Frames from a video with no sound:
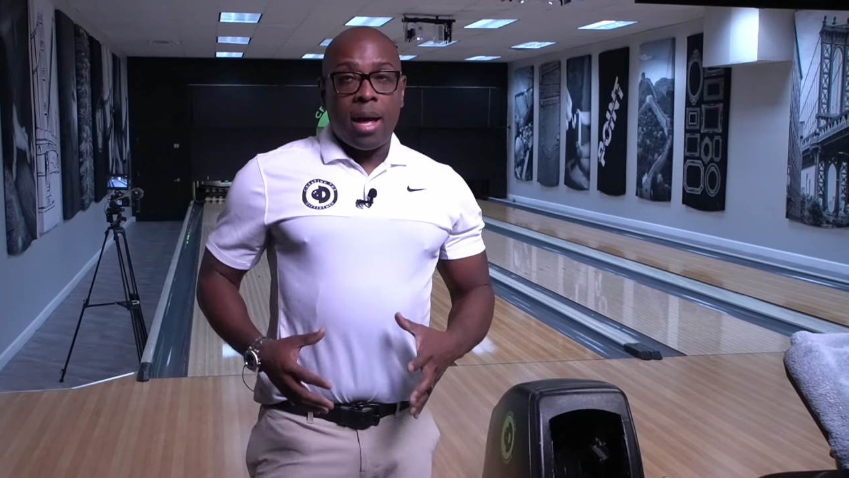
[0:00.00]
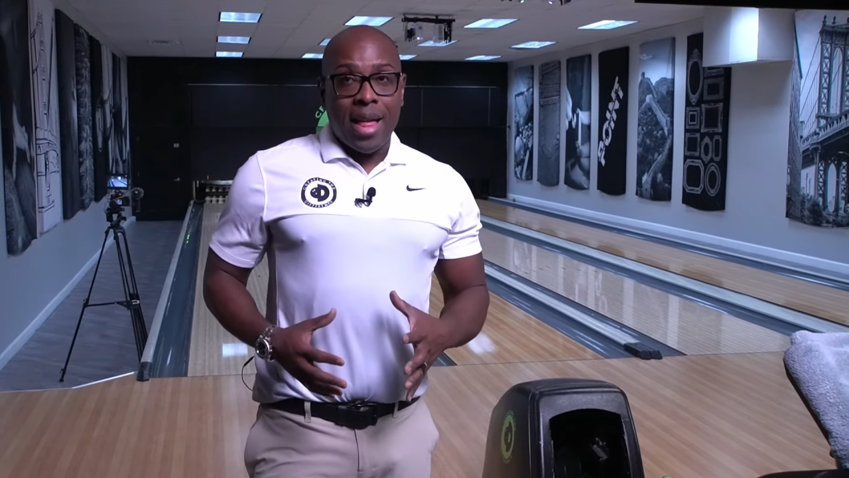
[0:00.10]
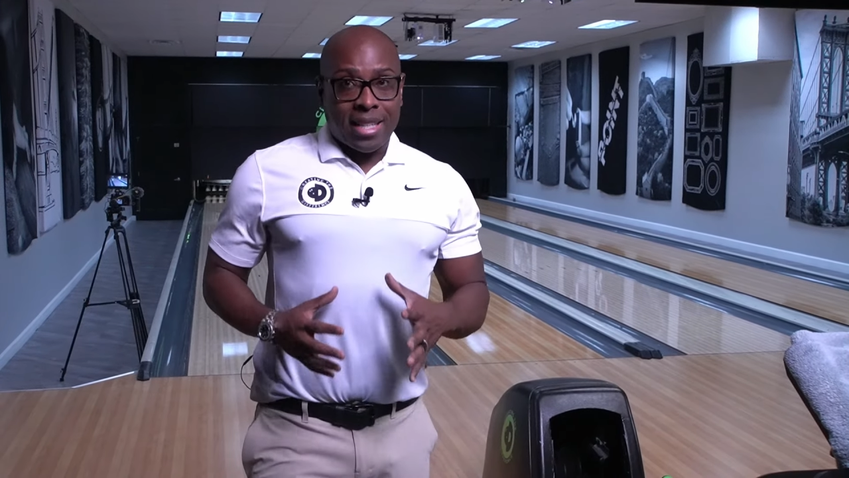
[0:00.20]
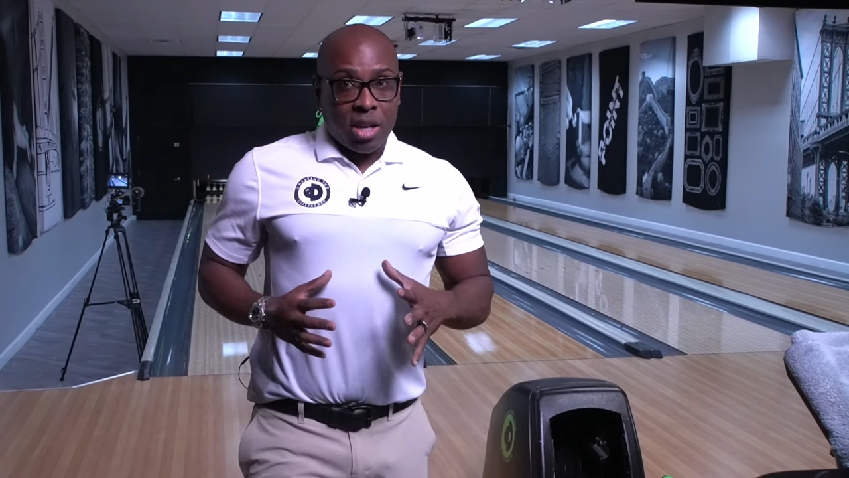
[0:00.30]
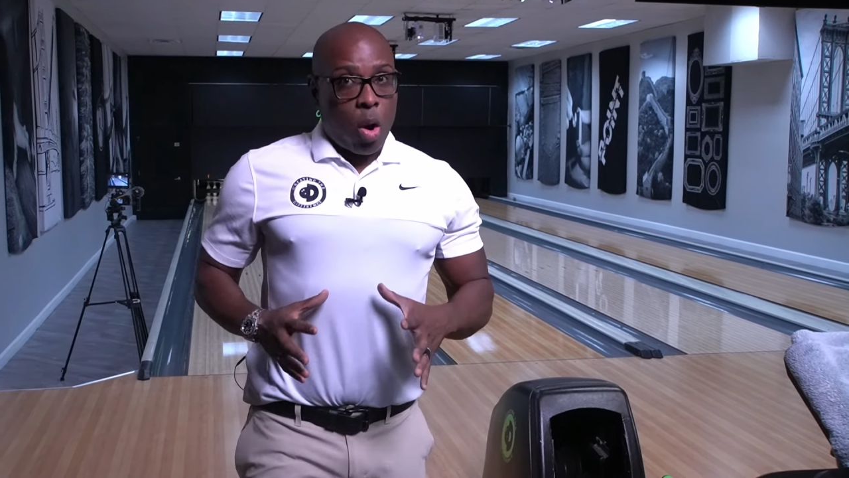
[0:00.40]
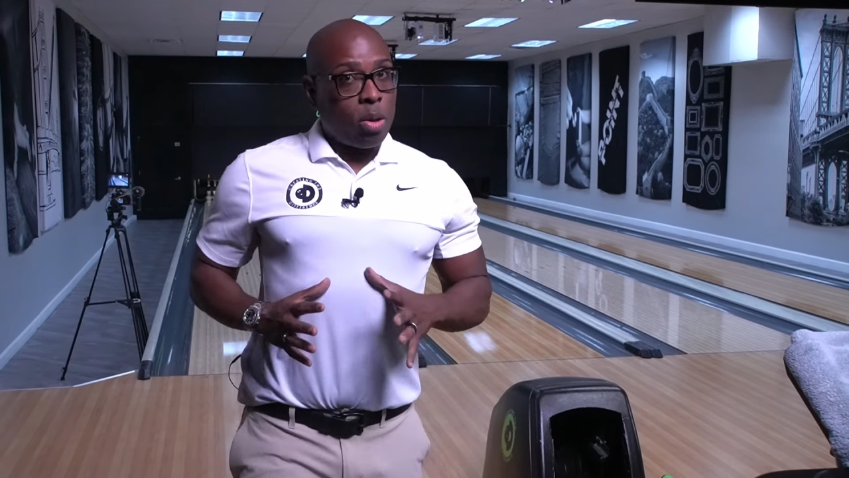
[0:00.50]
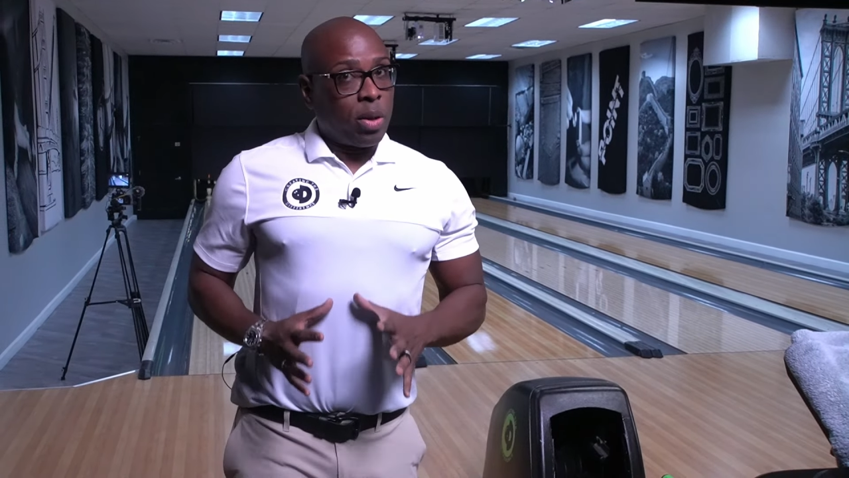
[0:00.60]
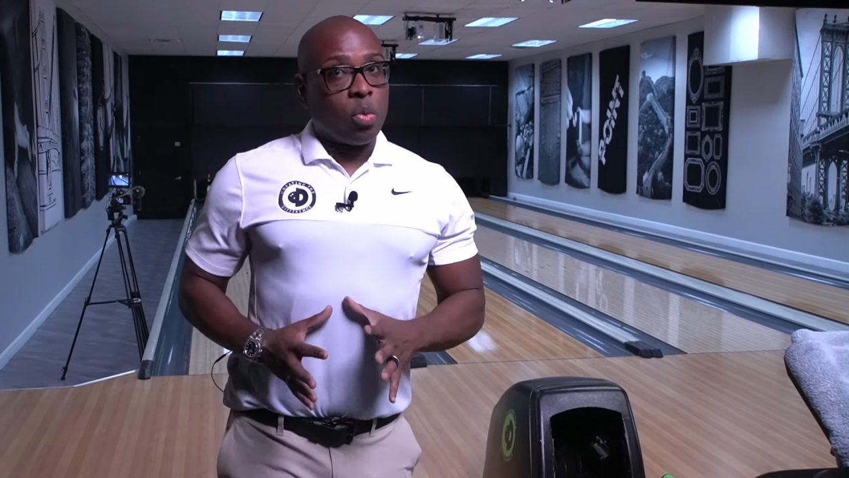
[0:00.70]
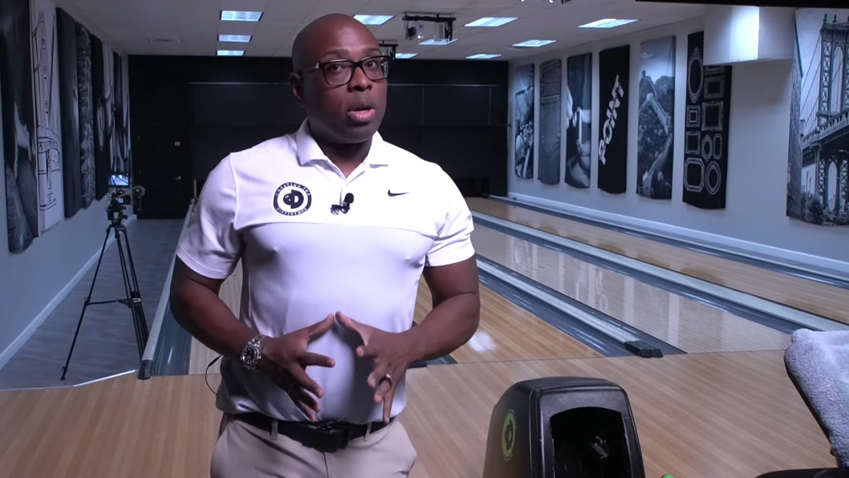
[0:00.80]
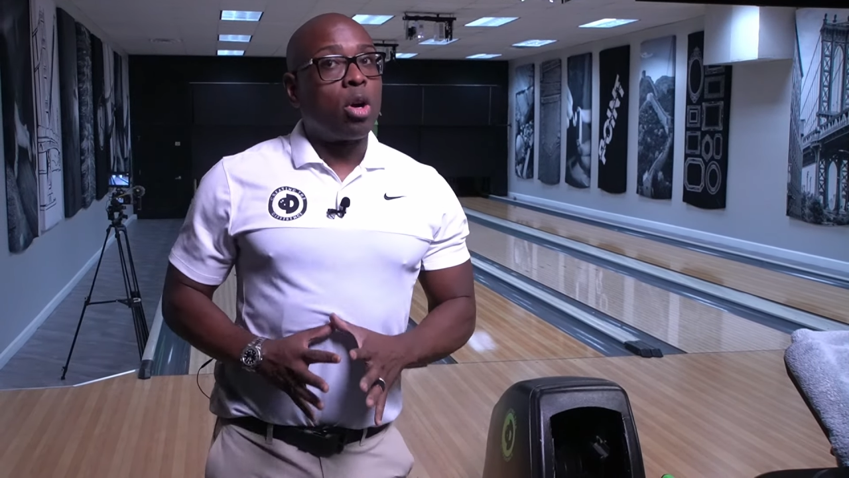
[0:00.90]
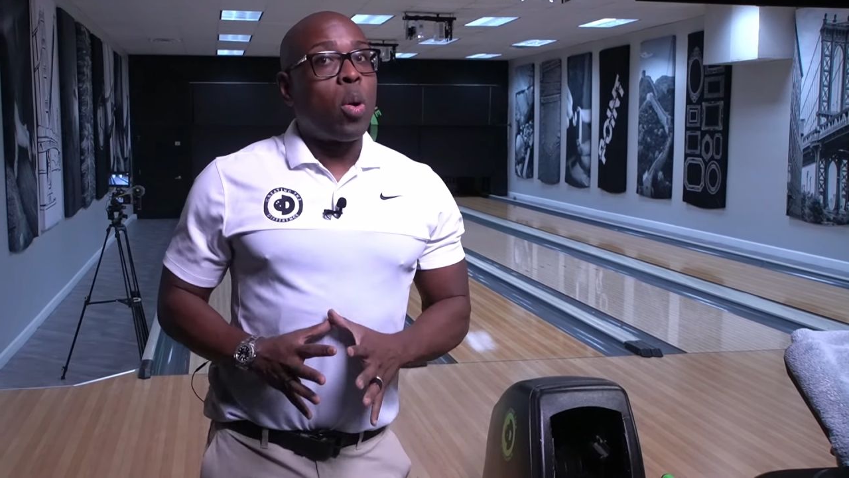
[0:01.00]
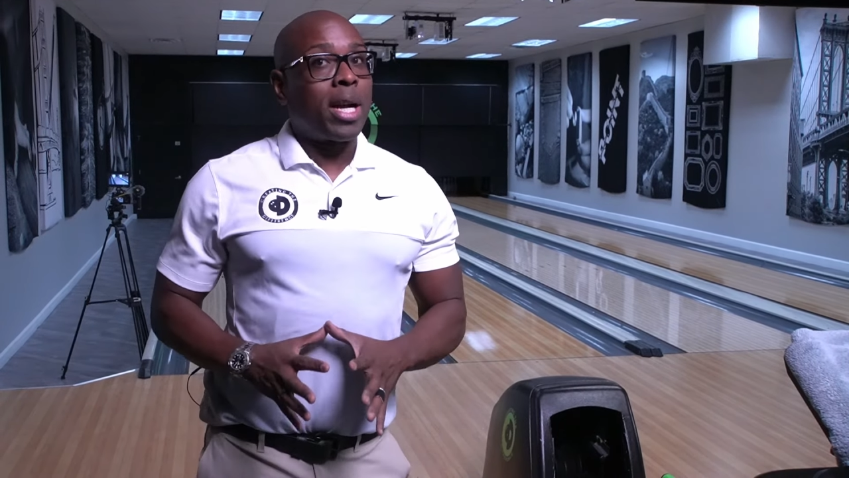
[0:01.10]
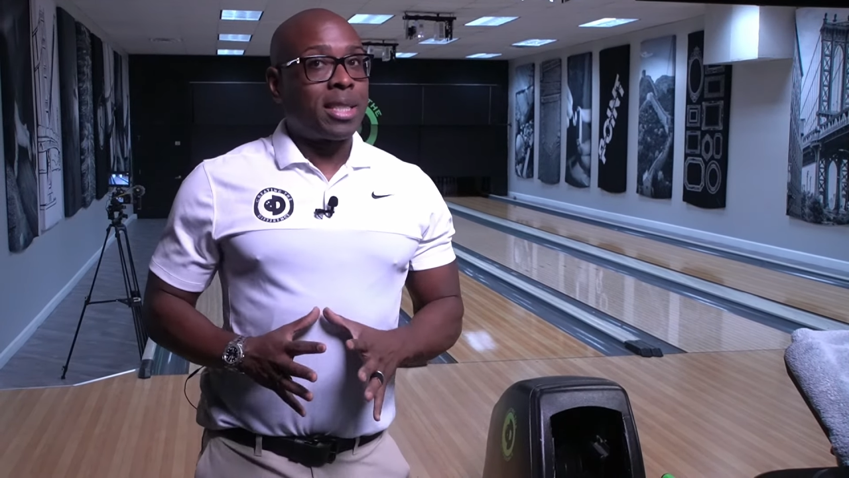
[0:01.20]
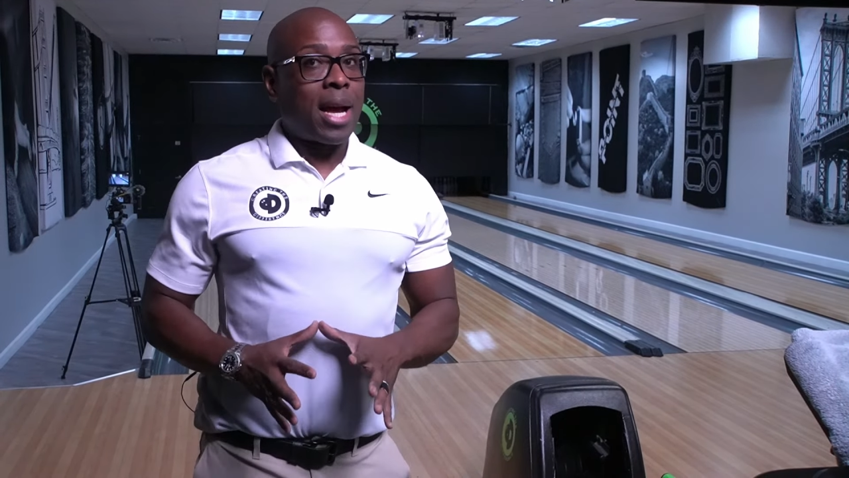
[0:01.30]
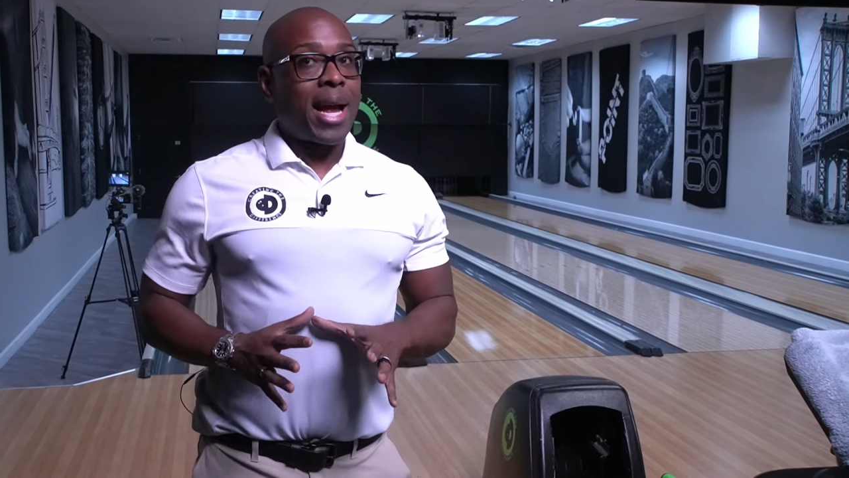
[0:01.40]
That's the only real
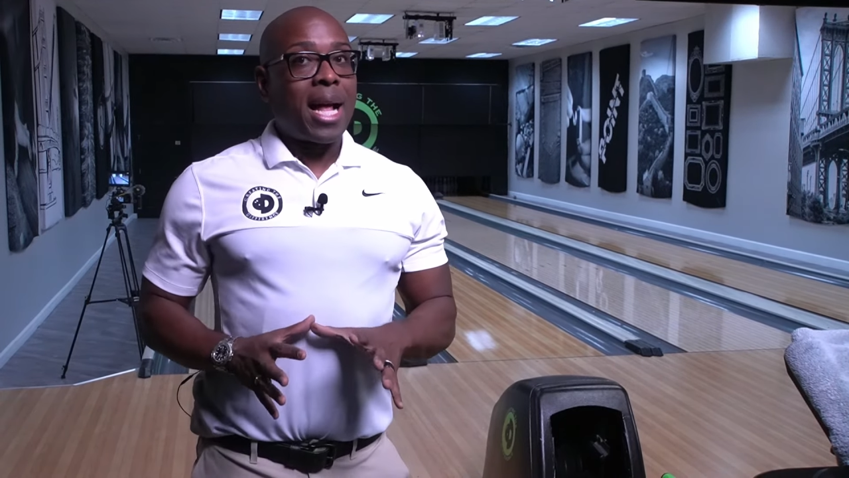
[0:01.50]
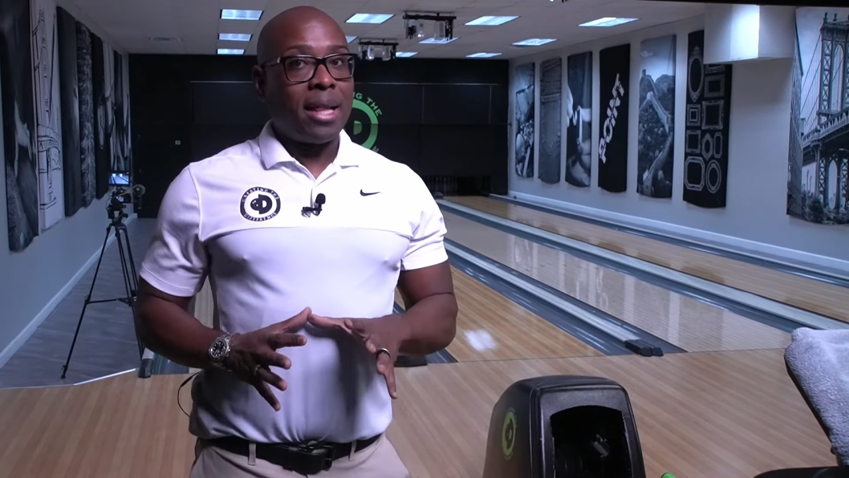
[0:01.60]
question I got